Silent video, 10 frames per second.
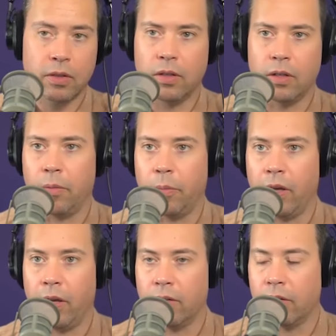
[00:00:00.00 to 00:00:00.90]
Oh
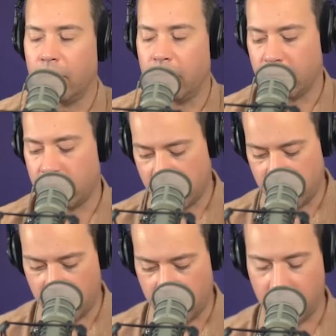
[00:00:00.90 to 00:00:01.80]
man, oh, it's just
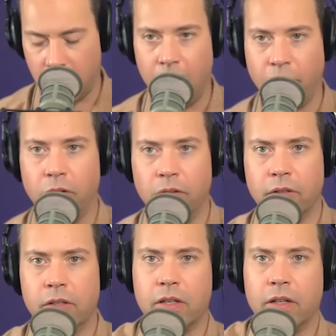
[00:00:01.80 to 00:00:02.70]
so awful.
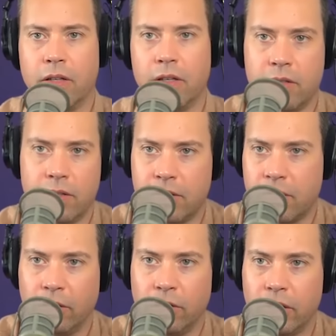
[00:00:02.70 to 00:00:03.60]
It's gonna, it's, it's
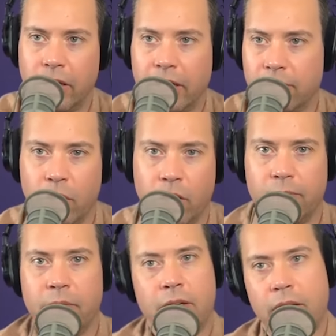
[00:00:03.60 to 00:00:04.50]
gonna look like
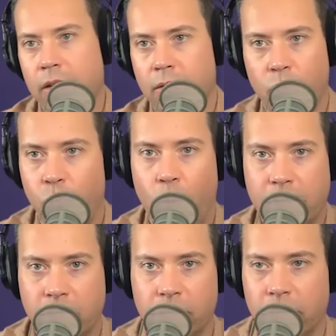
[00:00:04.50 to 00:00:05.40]

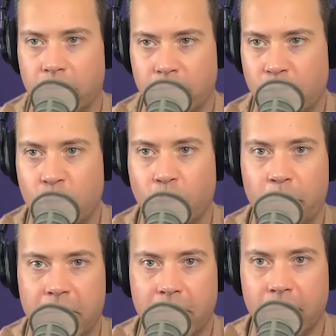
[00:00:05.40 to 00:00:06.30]
Western
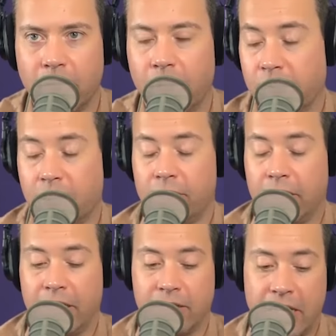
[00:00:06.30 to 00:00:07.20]
European, or sorry, I
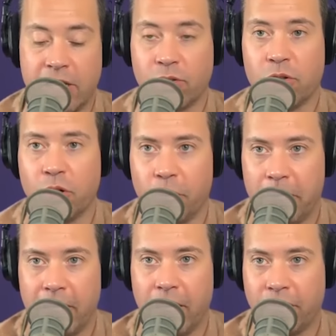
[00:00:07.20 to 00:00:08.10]
guess Eastern
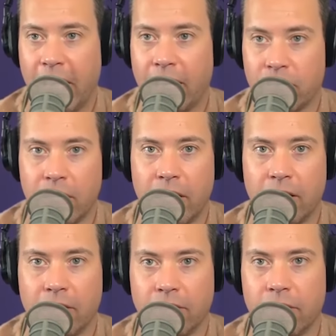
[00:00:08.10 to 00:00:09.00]
European
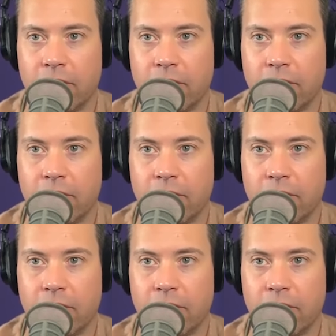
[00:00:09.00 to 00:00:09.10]
Afghanistan